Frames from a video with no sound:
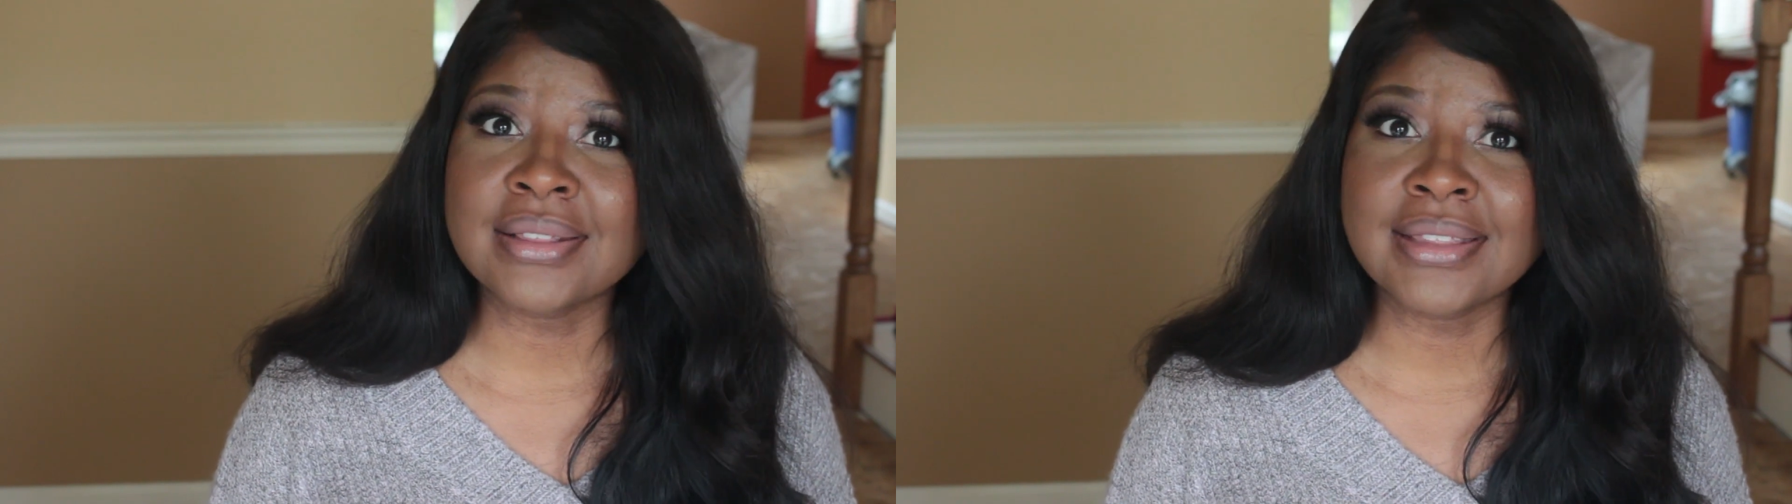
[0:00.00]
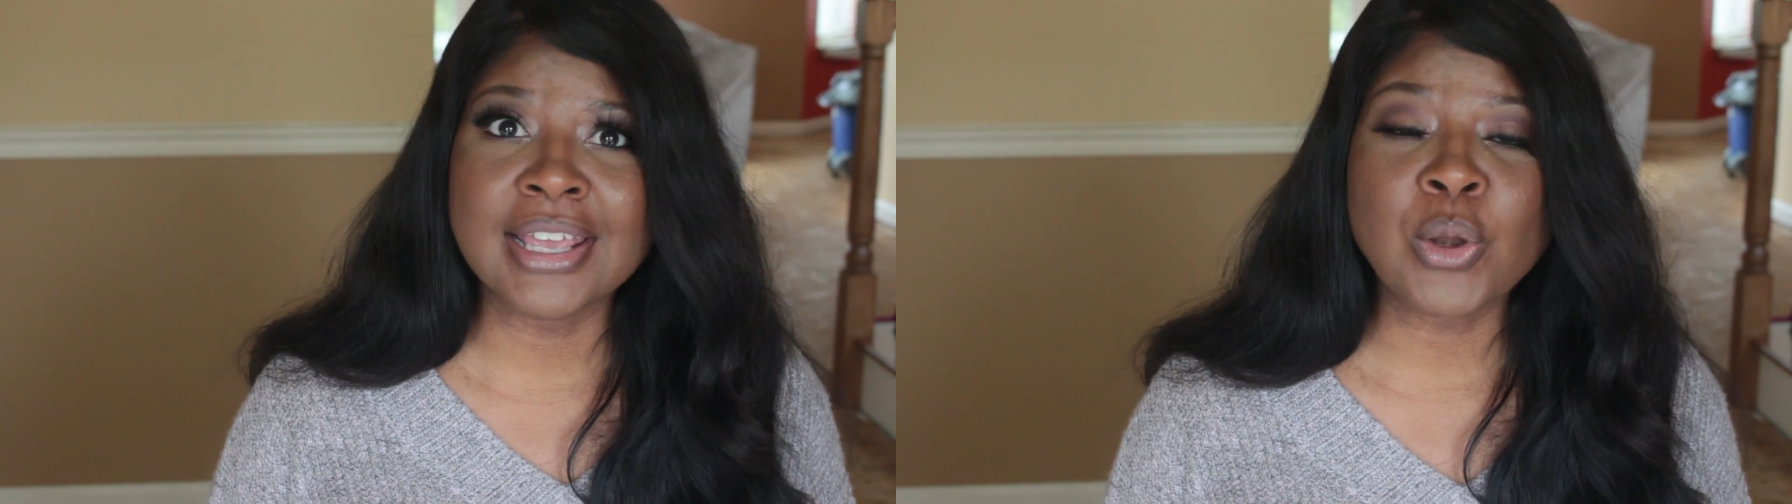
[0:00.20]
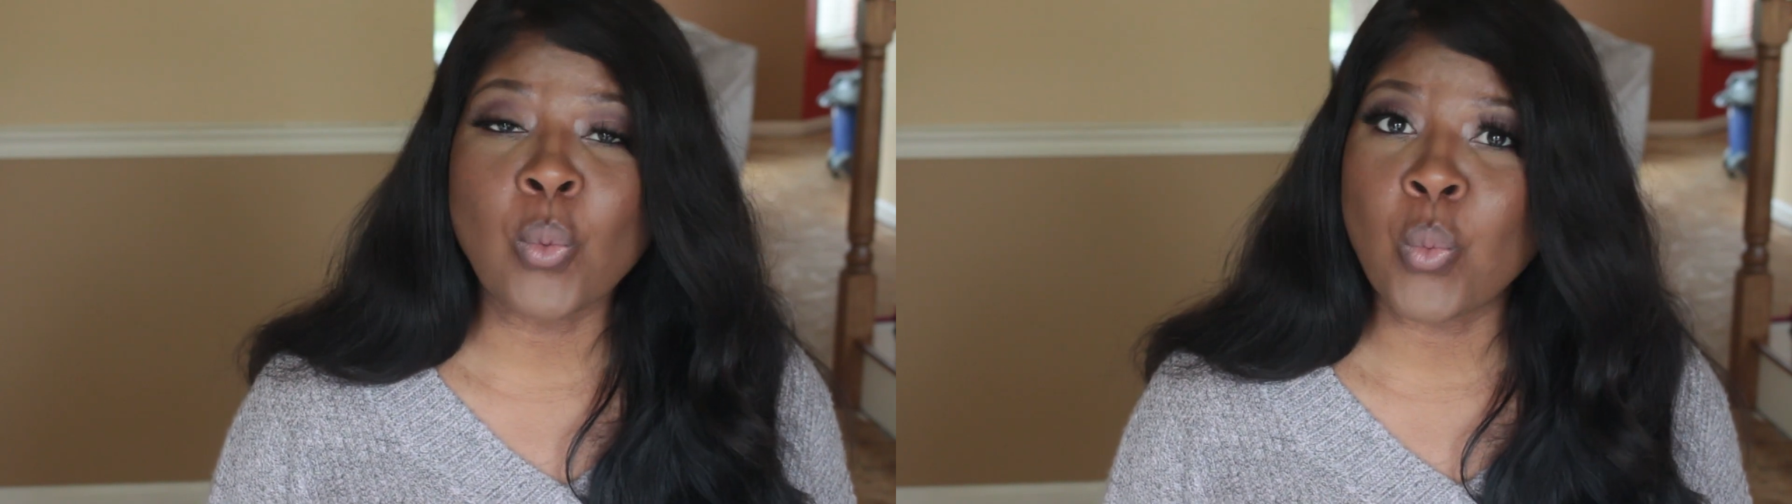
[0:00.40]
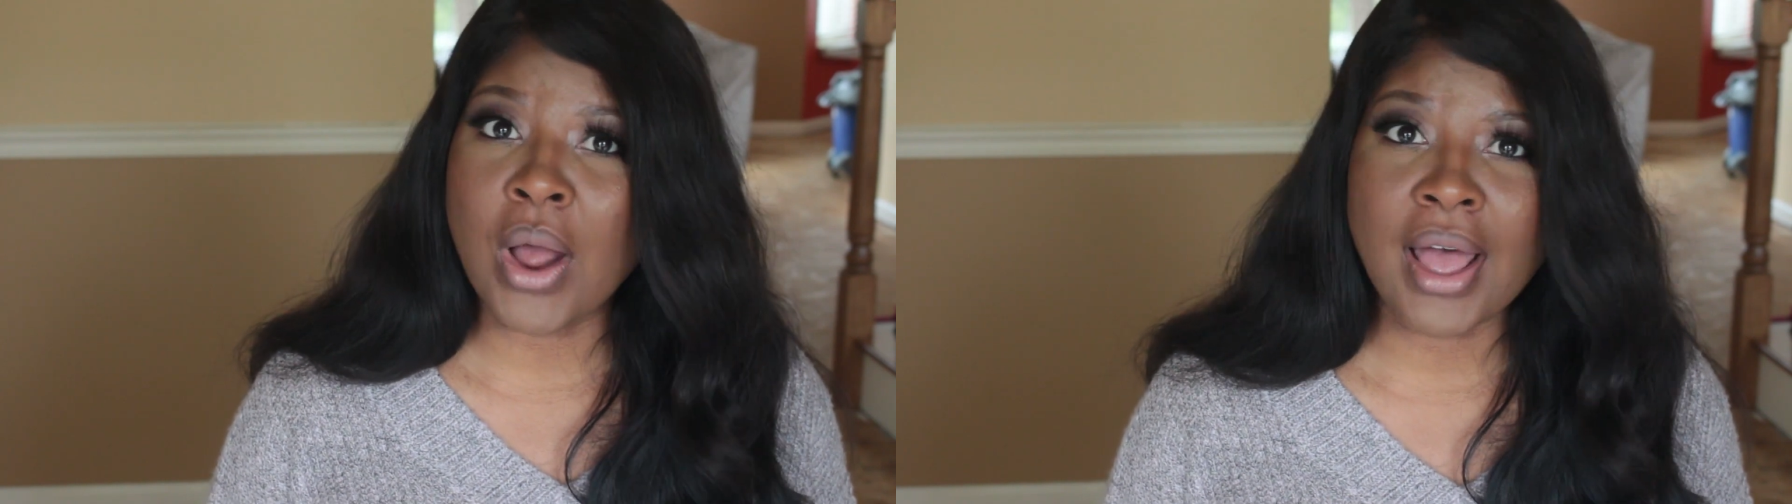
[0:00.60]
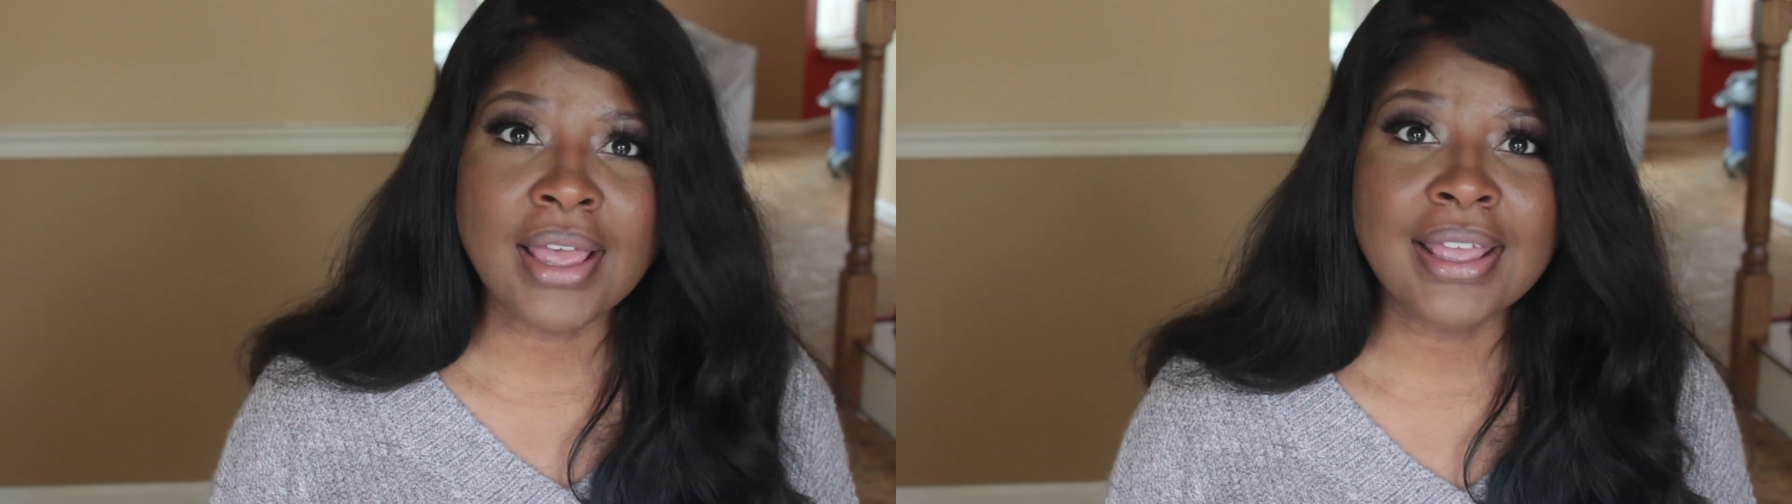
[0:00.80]
then
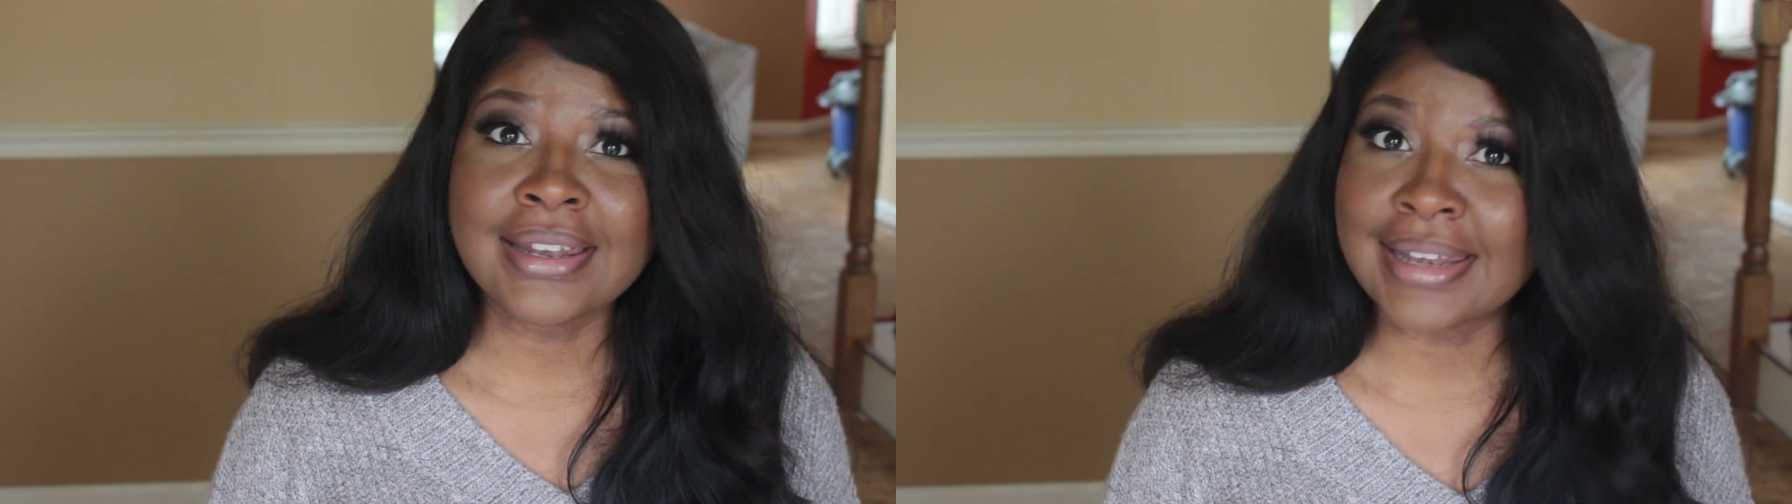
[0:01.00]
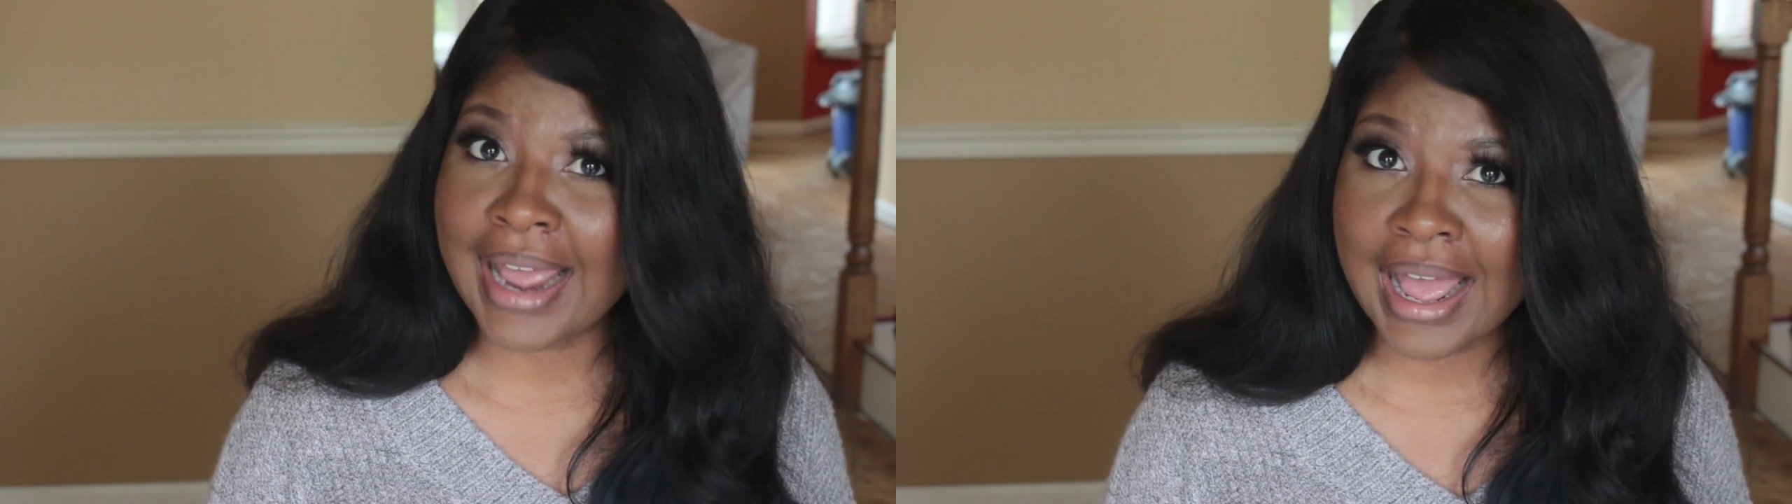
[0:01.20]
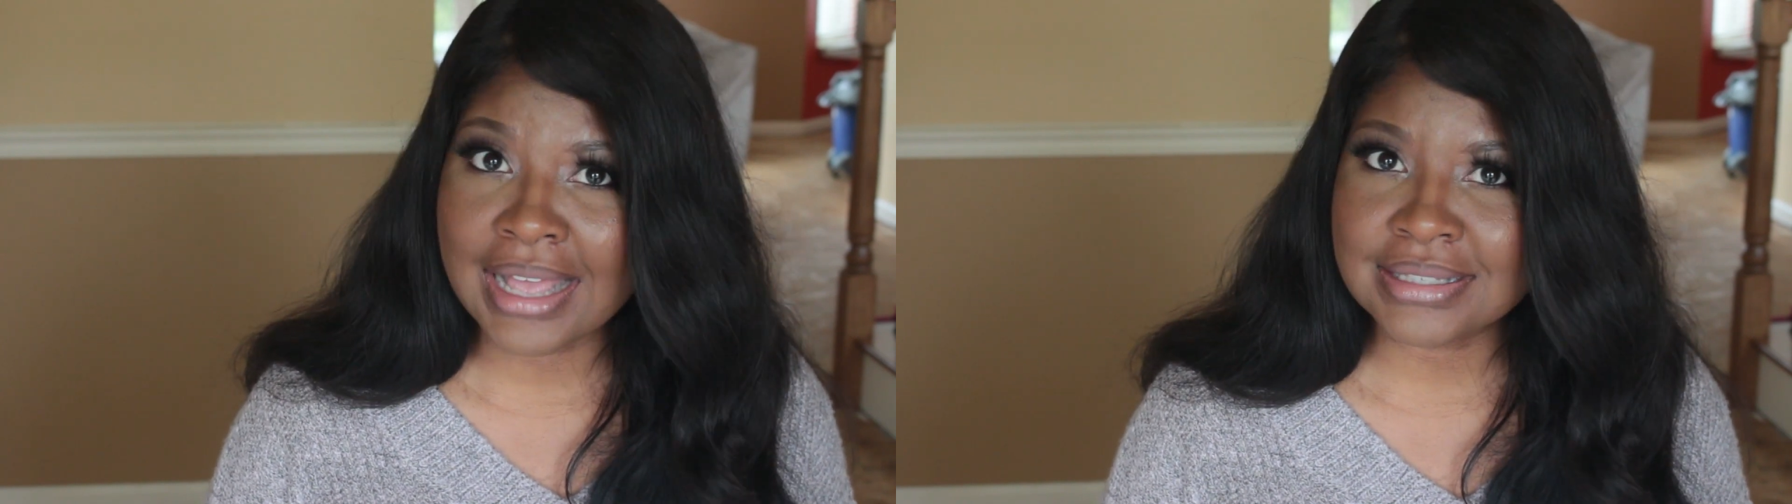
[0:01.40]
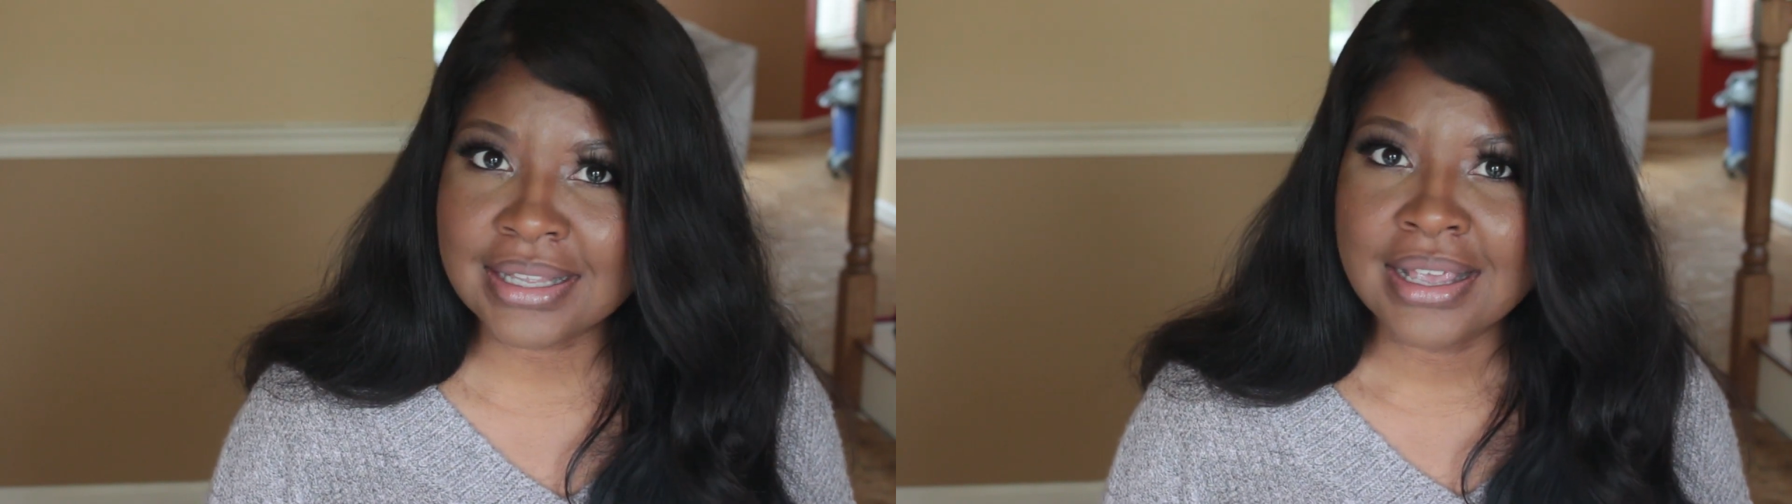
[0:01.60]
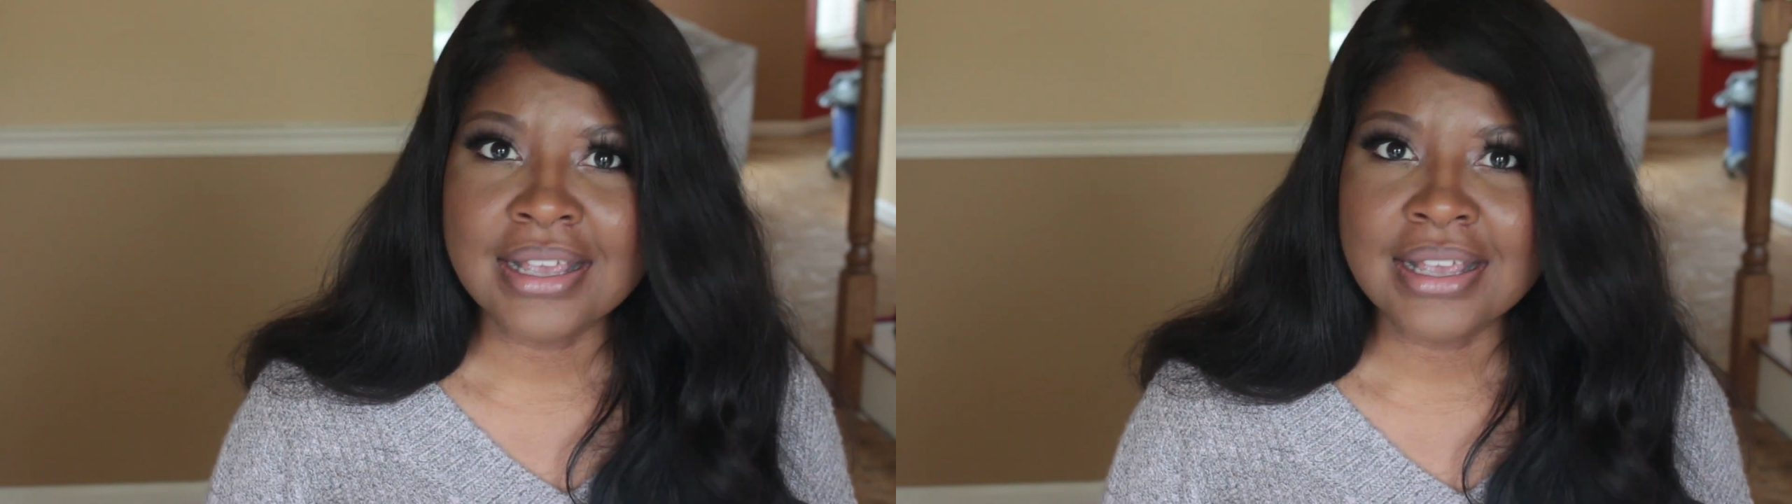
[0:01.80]
why not?